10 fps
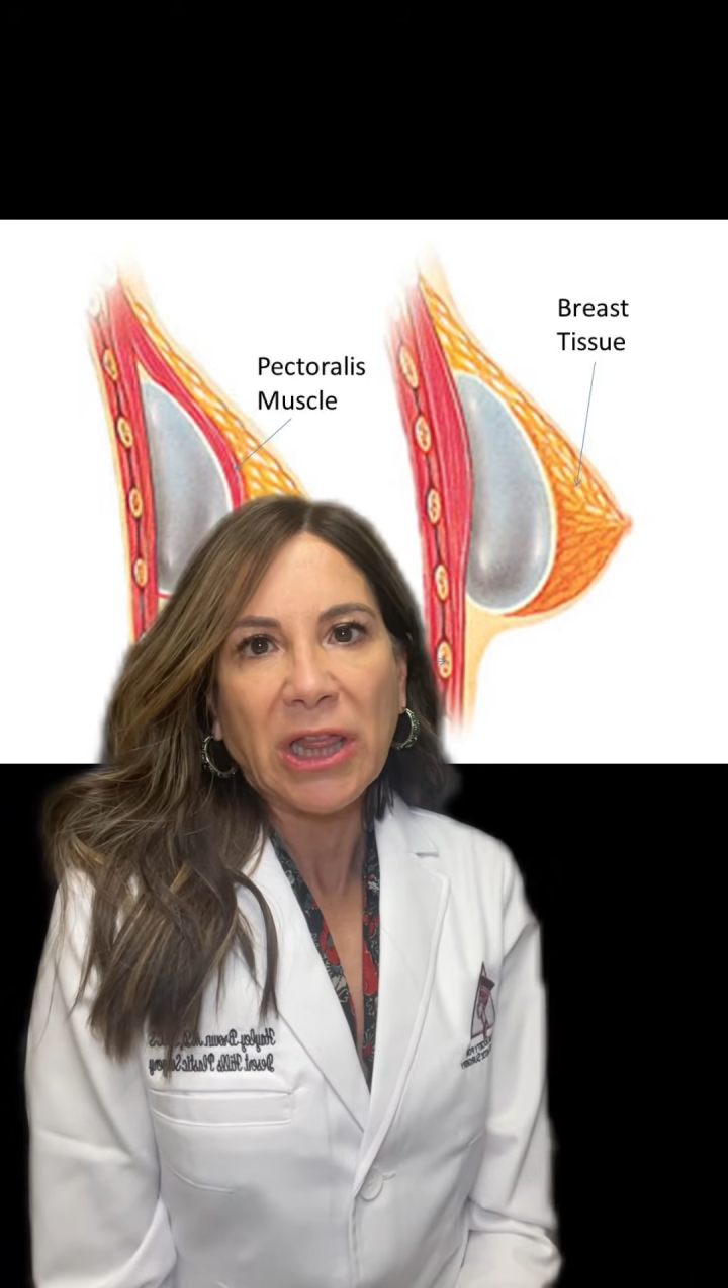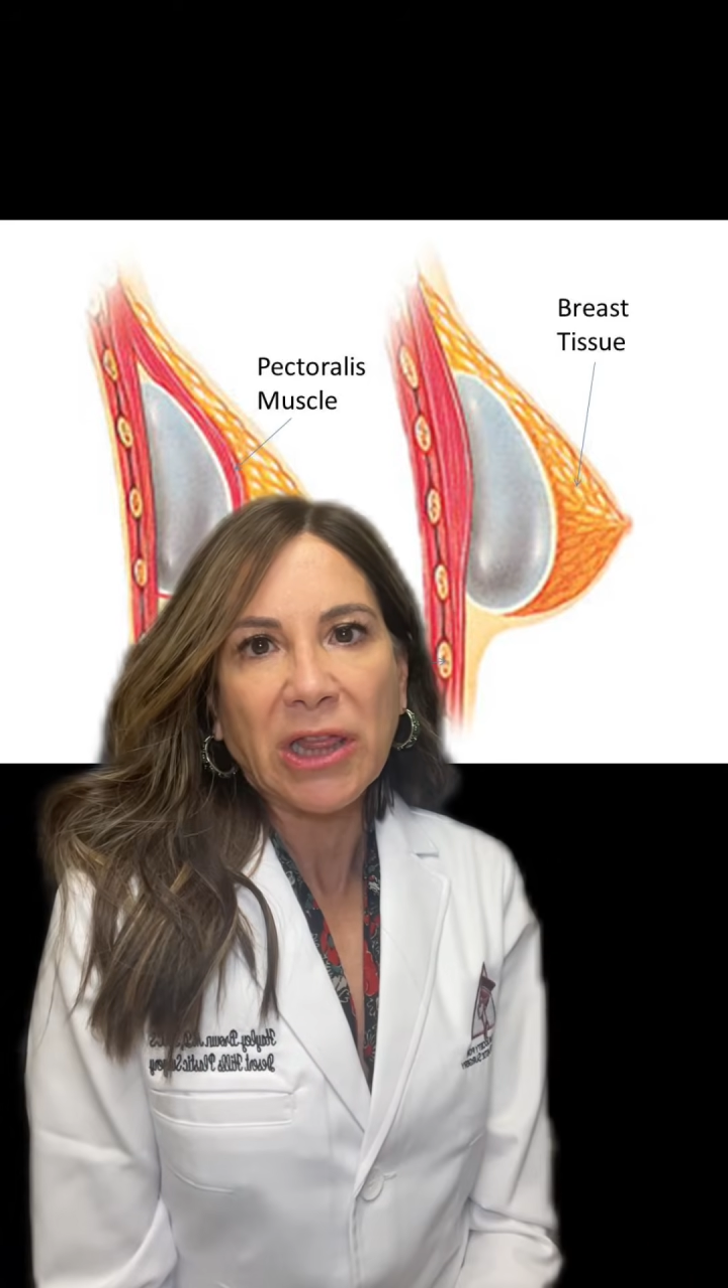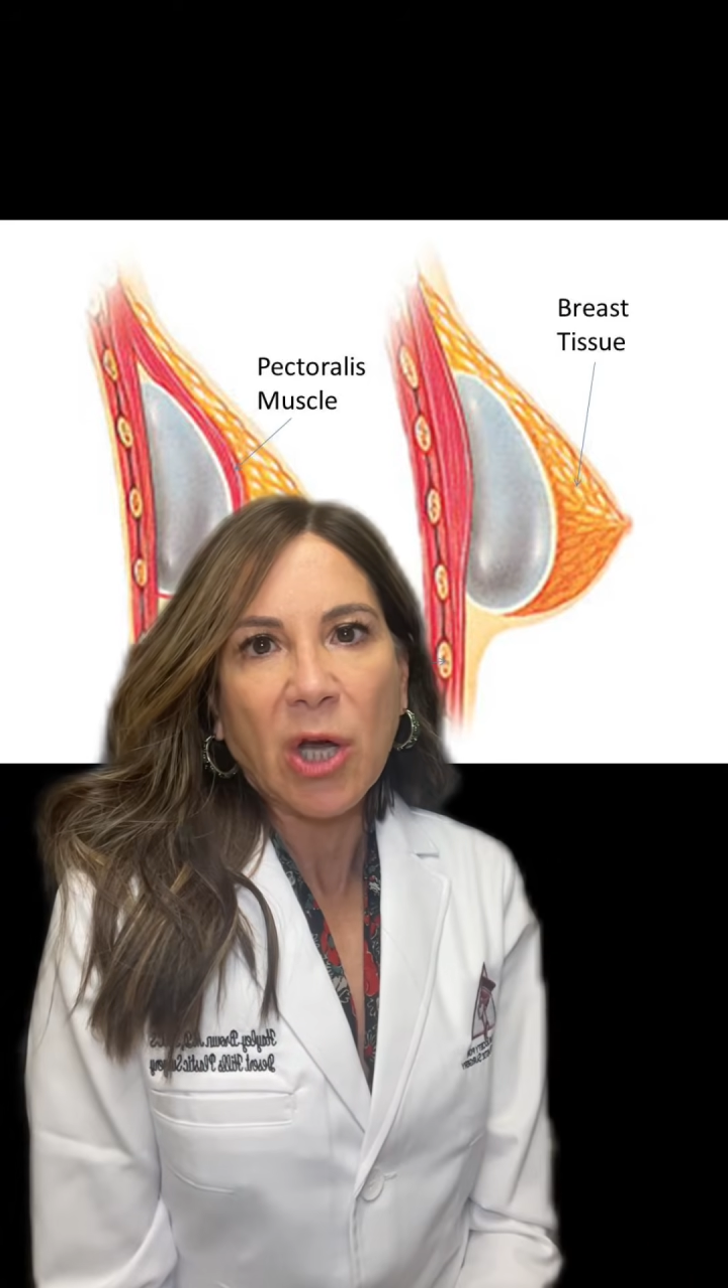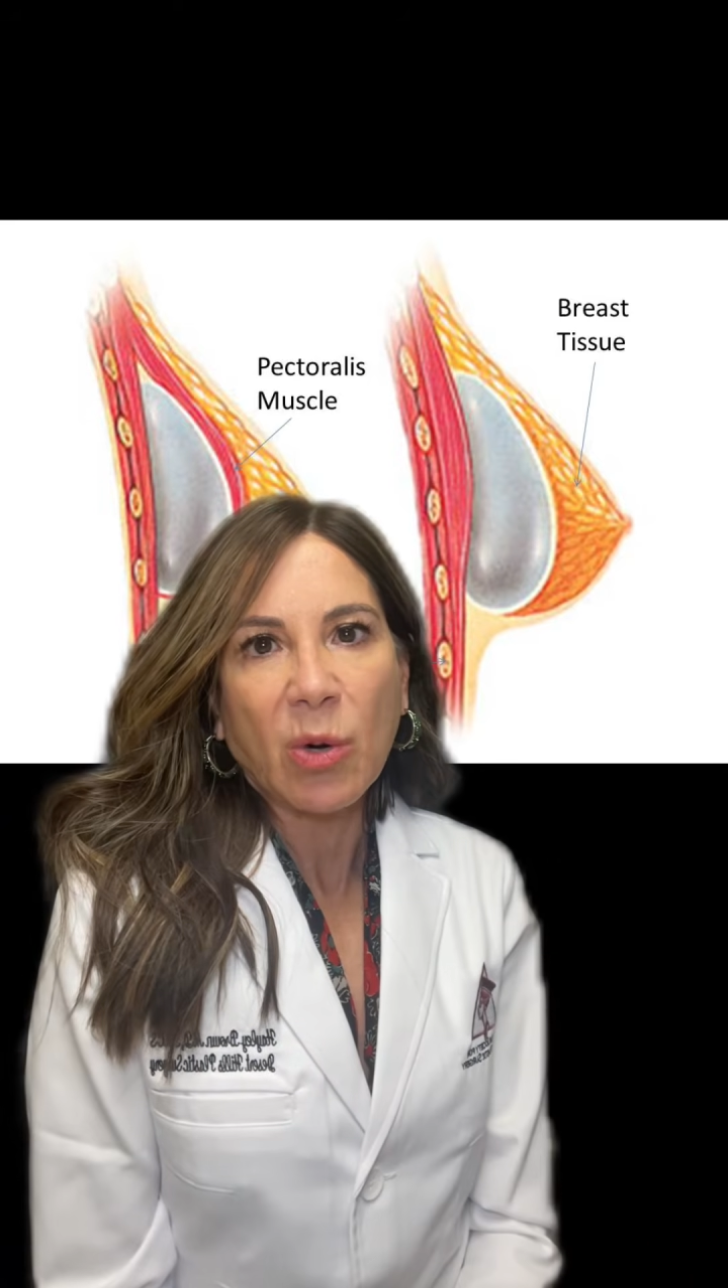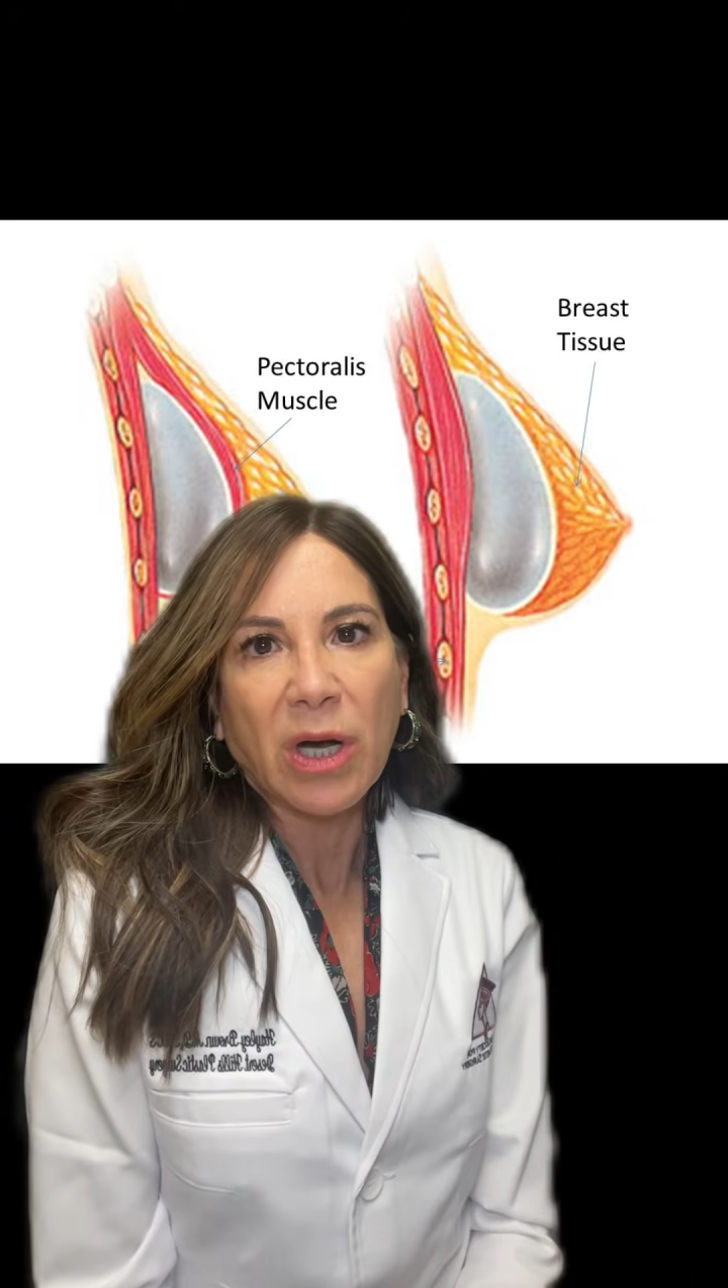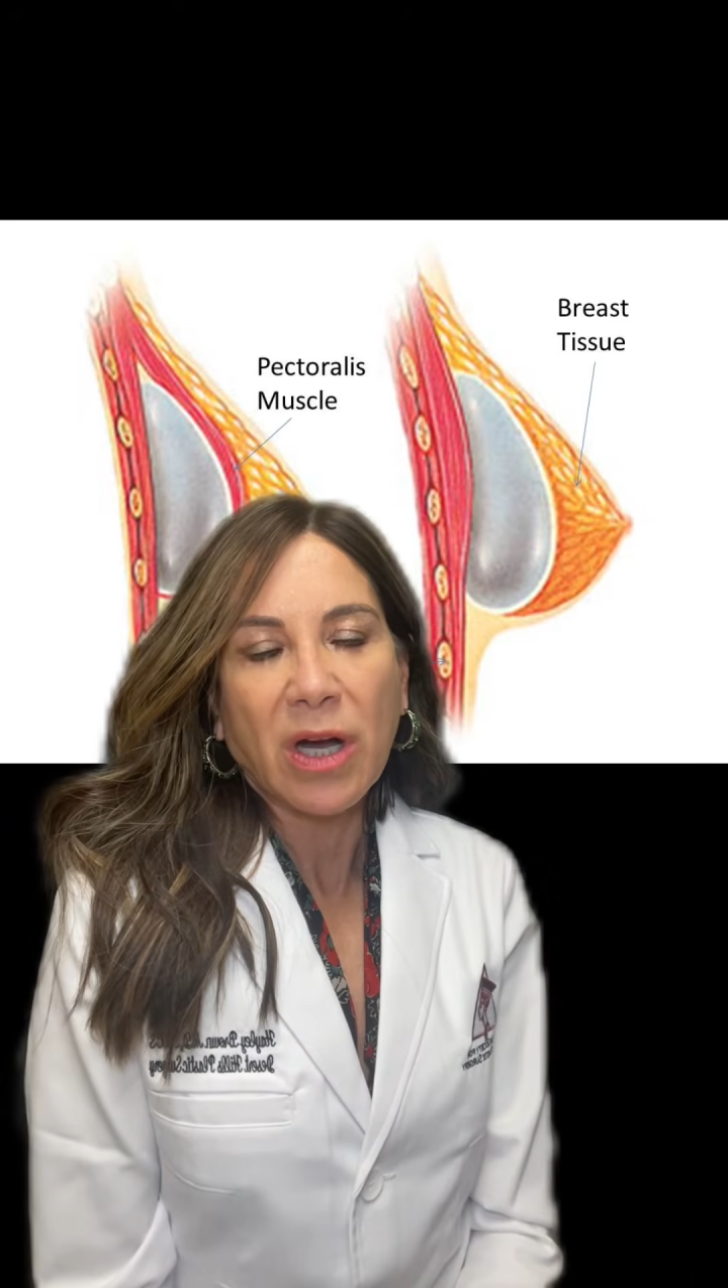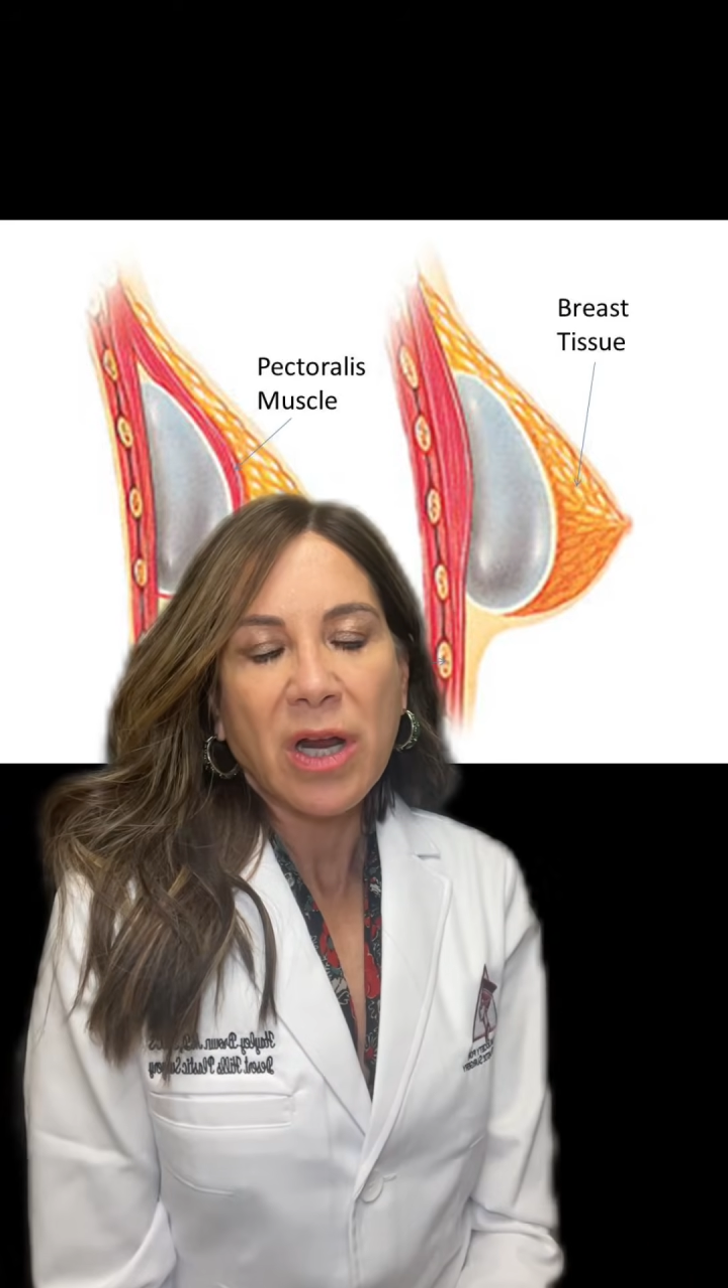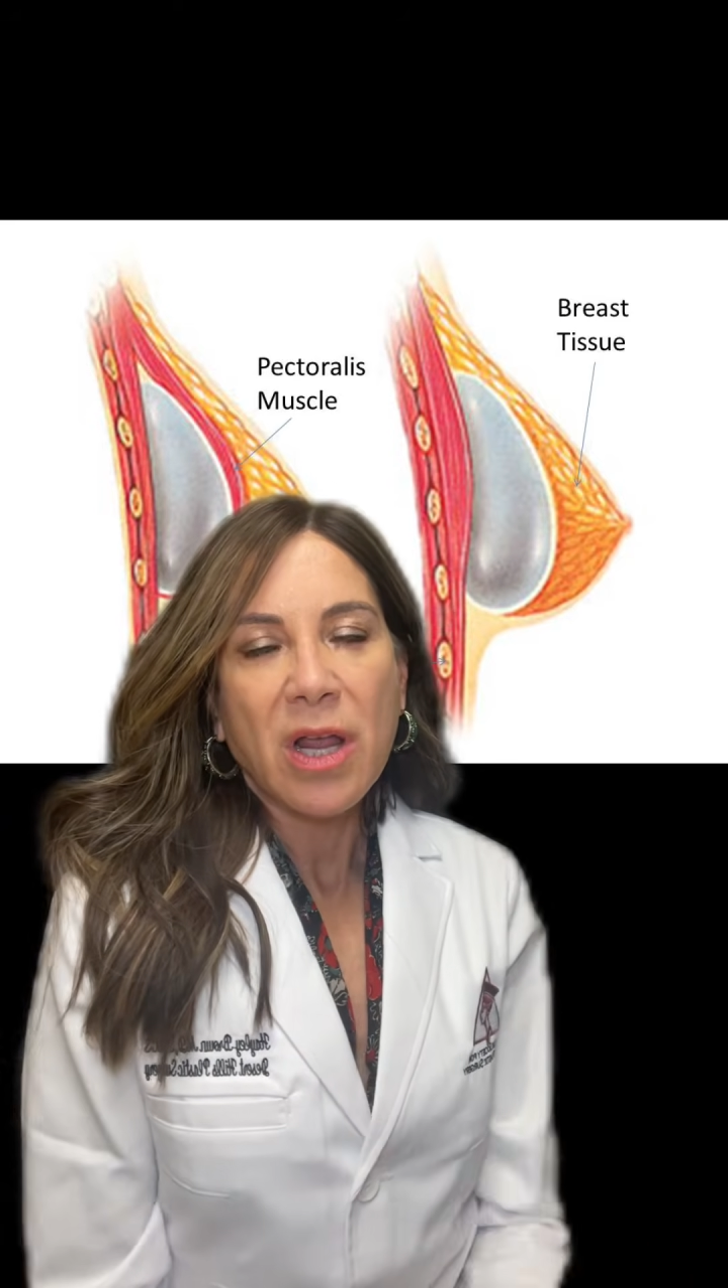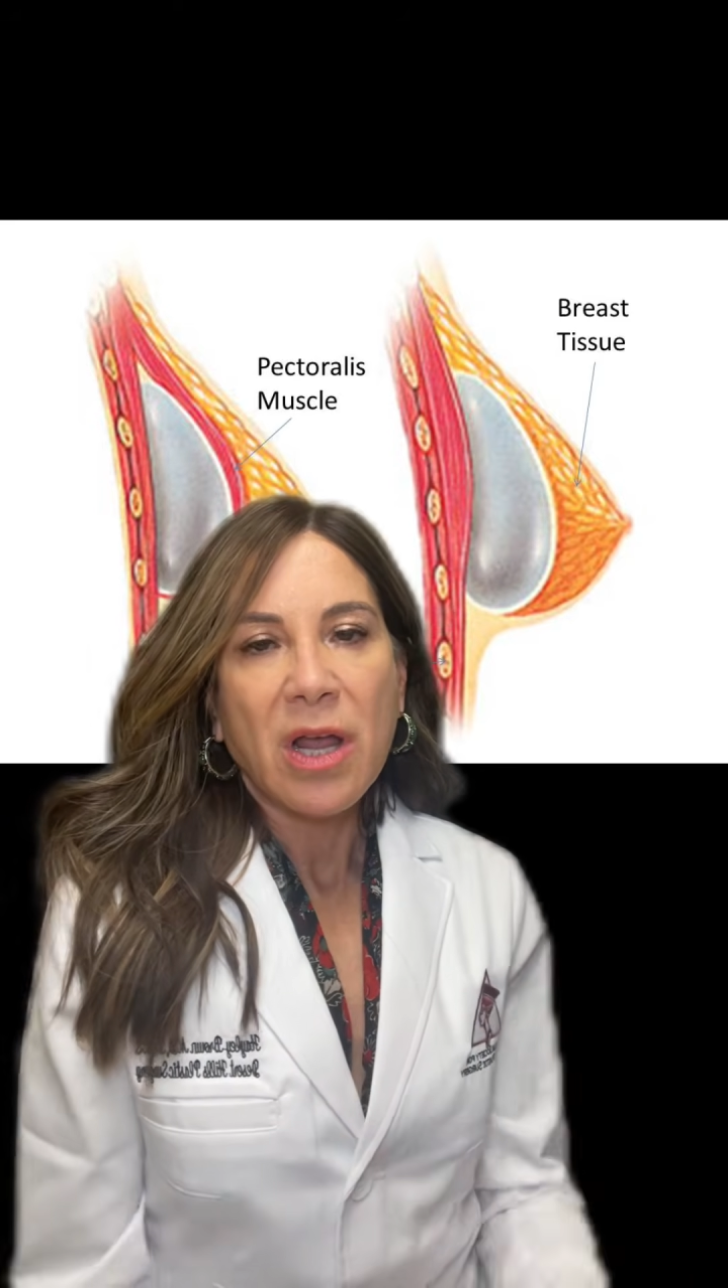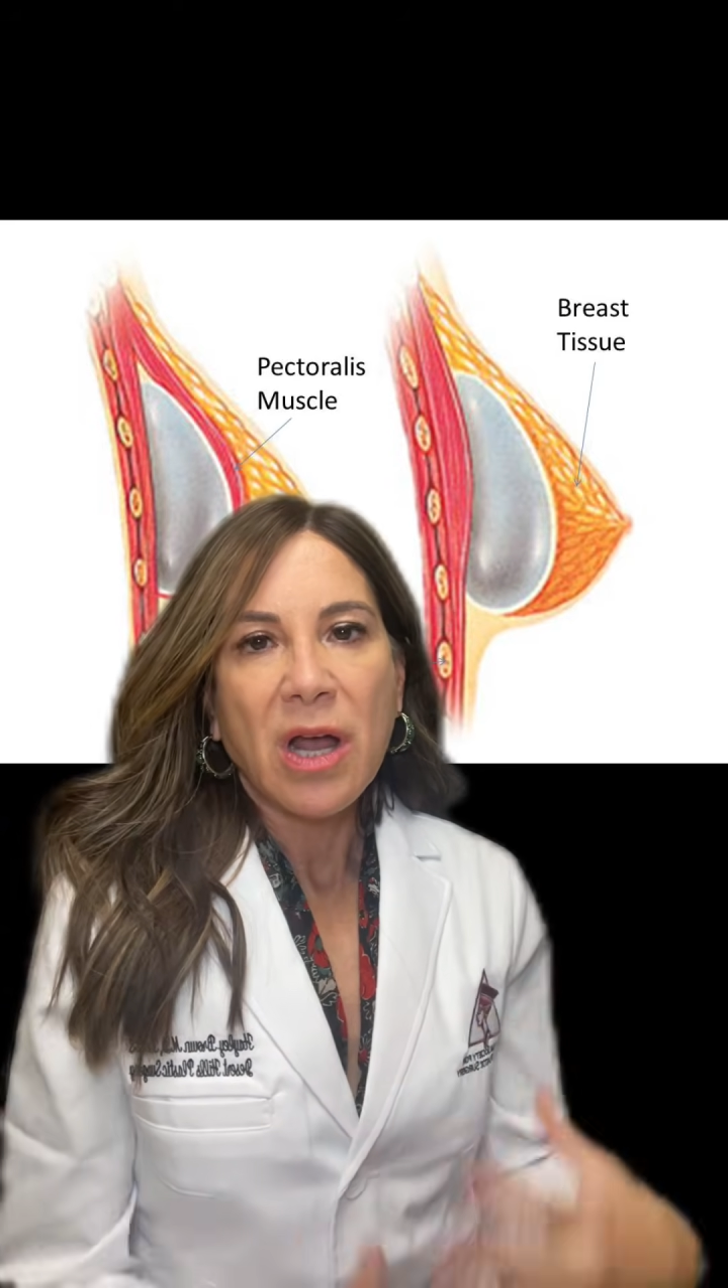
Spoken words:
lower,